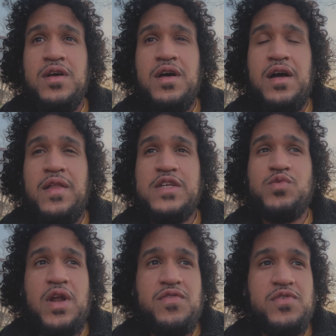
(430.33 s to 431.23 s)
That's what
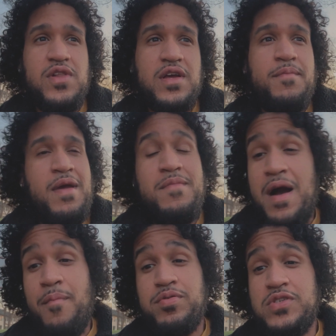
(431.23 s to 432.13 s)
I feel like. Maybe I'm
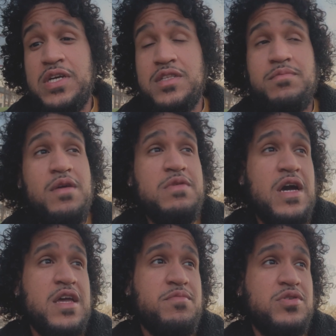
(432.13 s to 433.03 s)
projecting. Maybe I
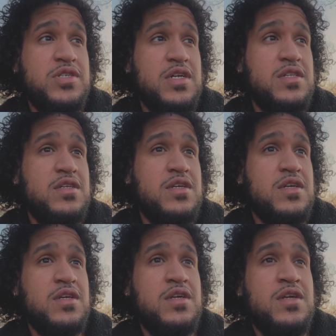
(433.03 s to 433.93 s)
am projecting.
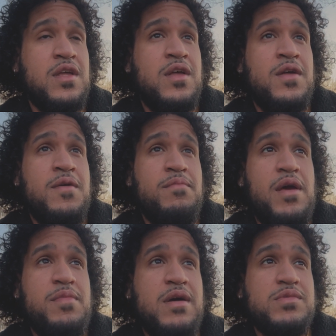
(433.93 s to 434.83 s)

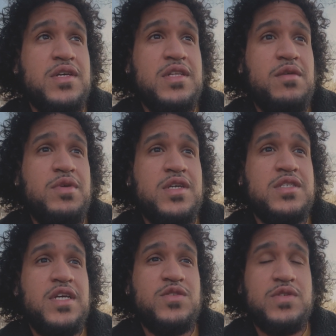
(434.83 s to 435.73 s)
Maybe I'm saying that because
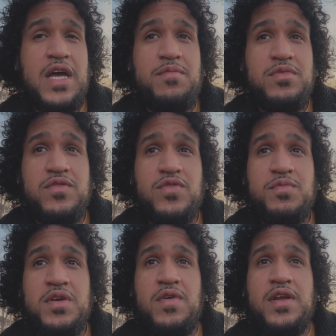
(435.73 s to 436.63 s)
that's what's happening for me
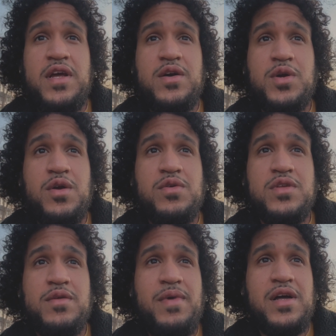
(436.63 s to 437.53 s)
right now, currently in
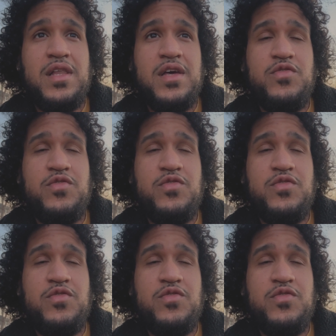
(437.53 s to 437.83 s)
my life.